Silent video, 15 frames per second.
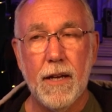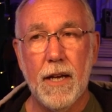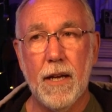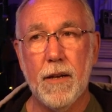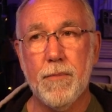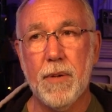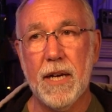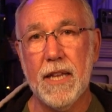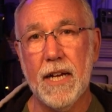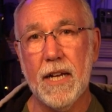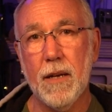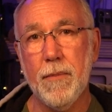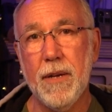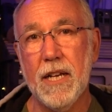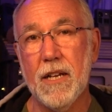And by that
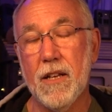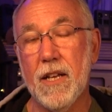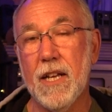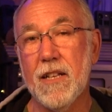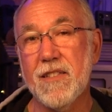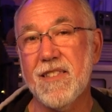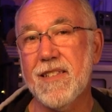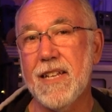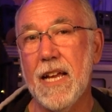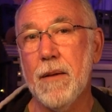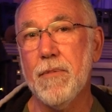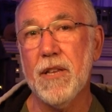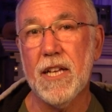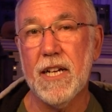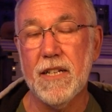I mean it
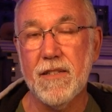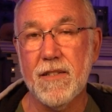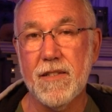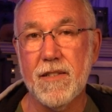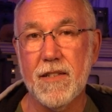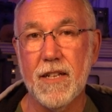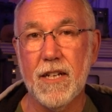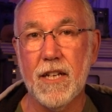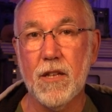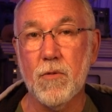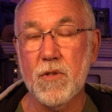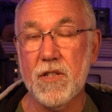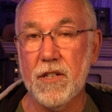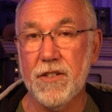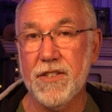stabilizes. In other
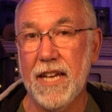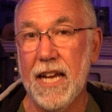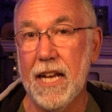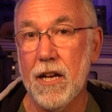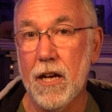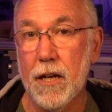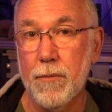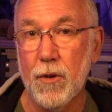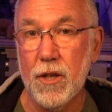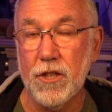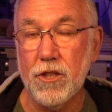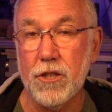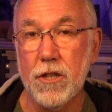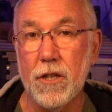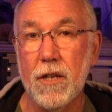words, it'll take on
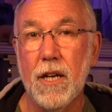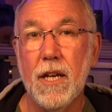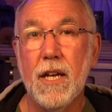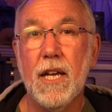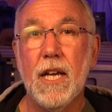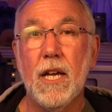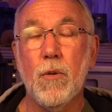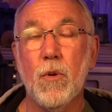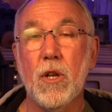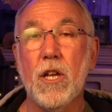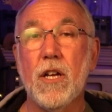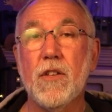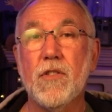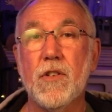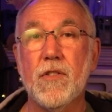moisture. It will
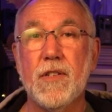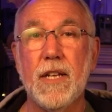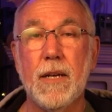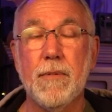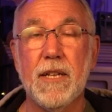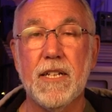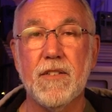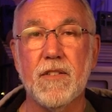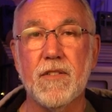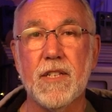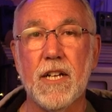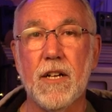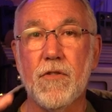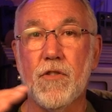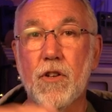also stabilize
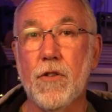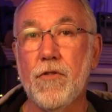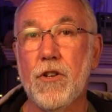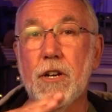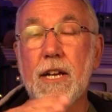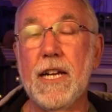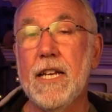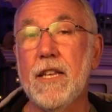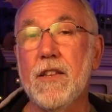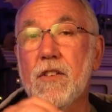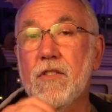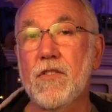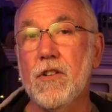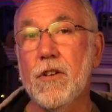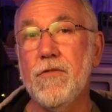itself. So if you're hitting the
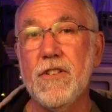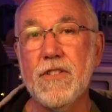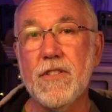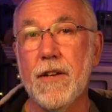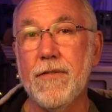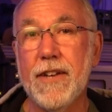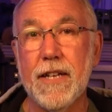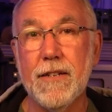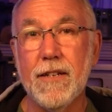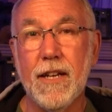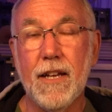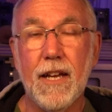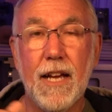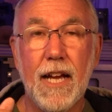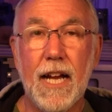surface of it
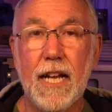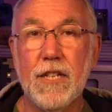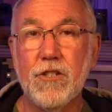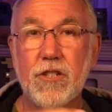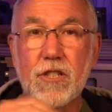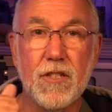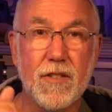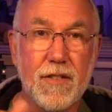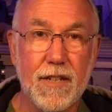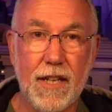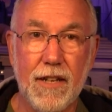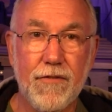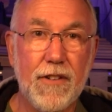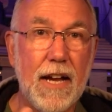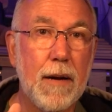and you're just
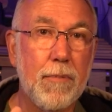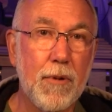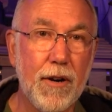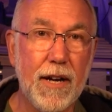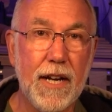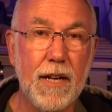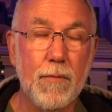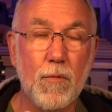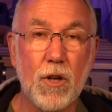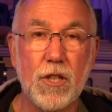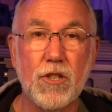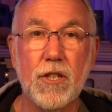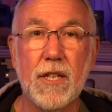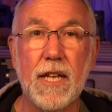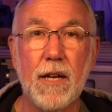evaporating
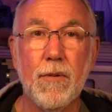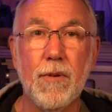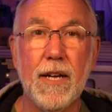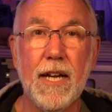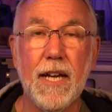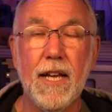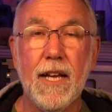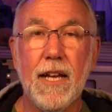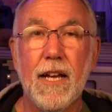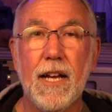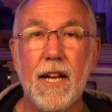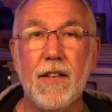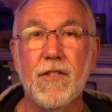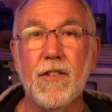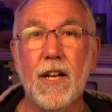moisture that way,
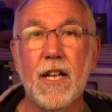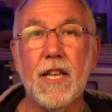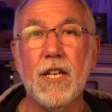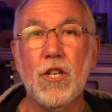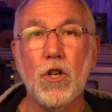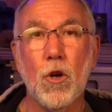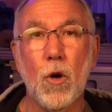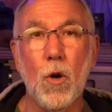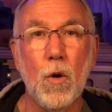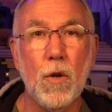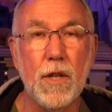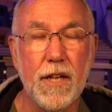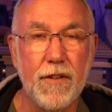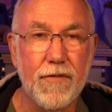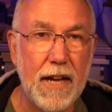it's not like you're
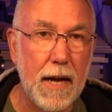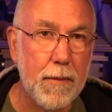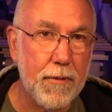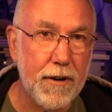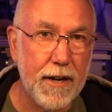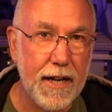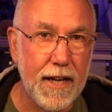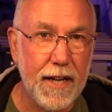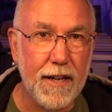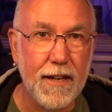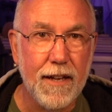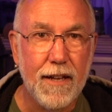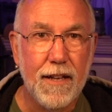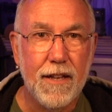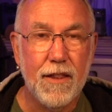only evaporating
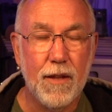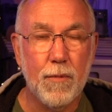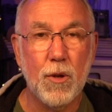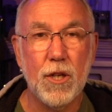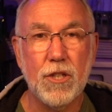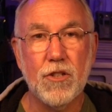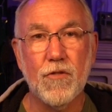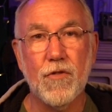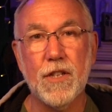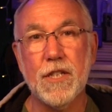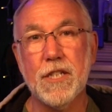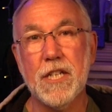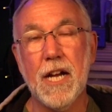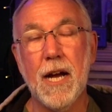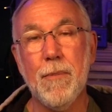the moisture from
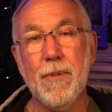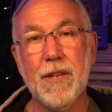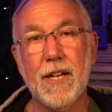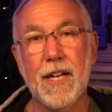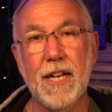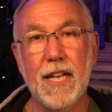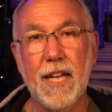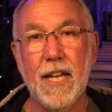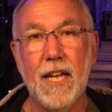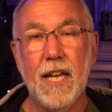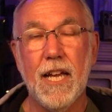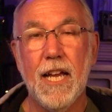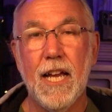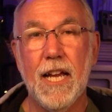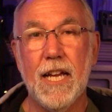the top of the honey.
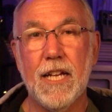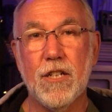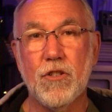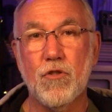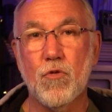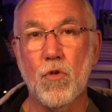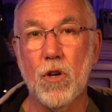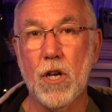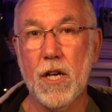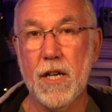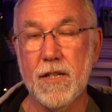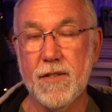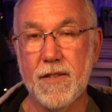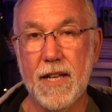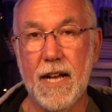It
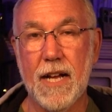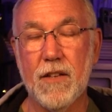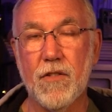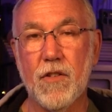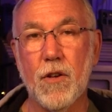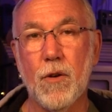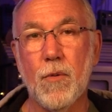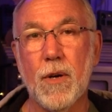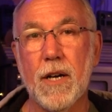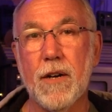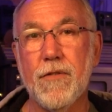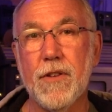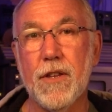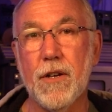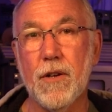draws that. So
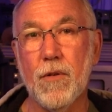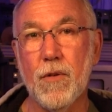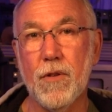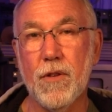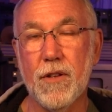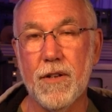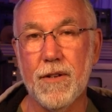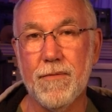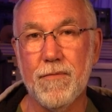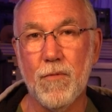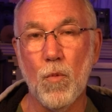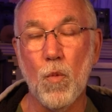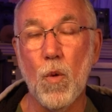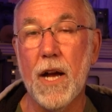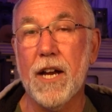wherever the
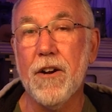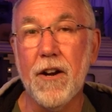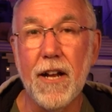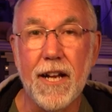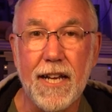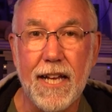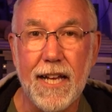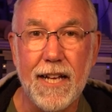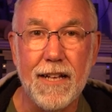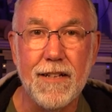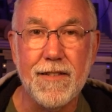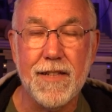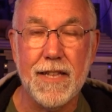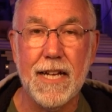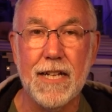wetter honey
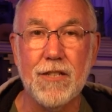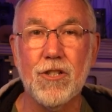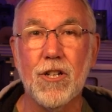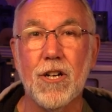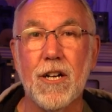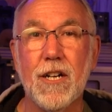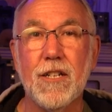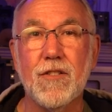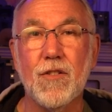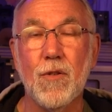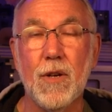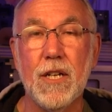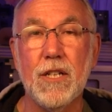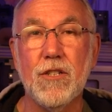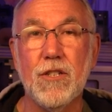is in that jar, it's
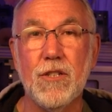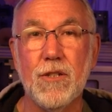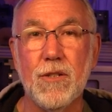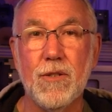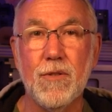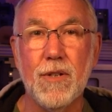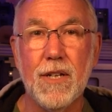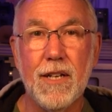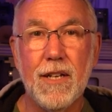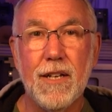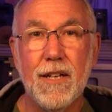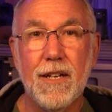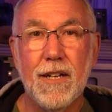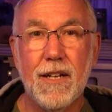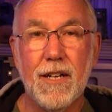going to
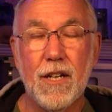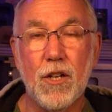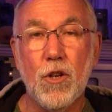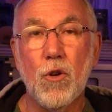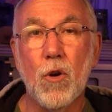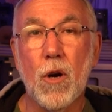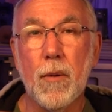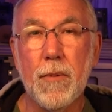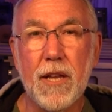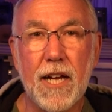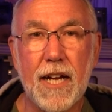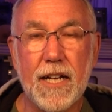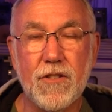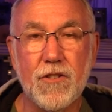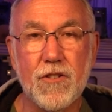
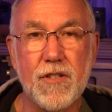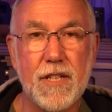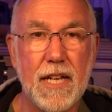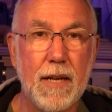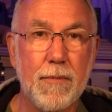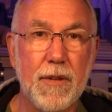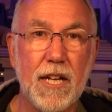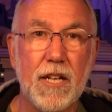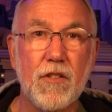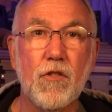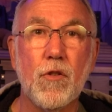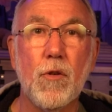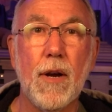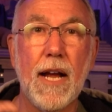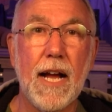normalize or stabilize
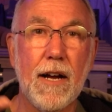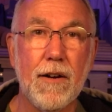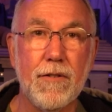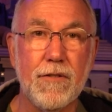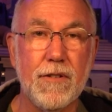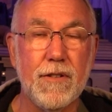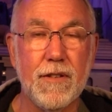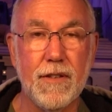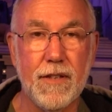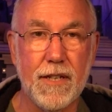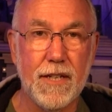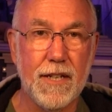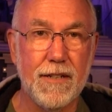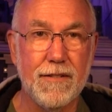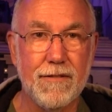throughout
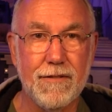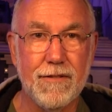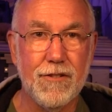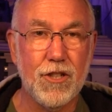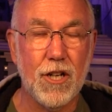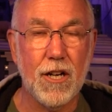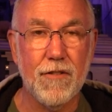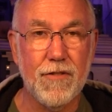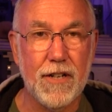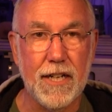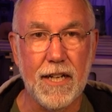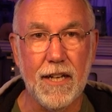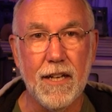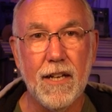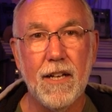the jar of
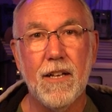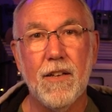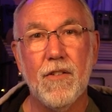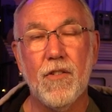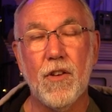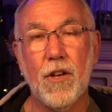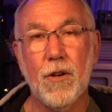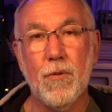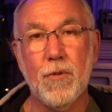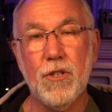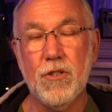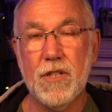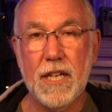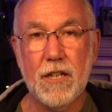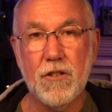honey. So when
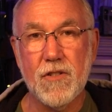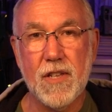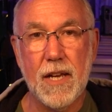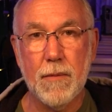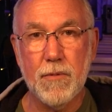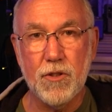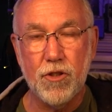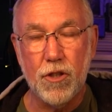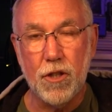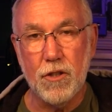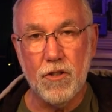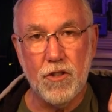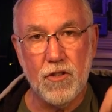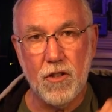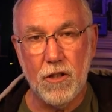you take your samples, you
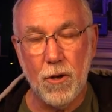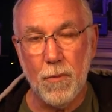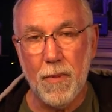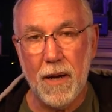can use a little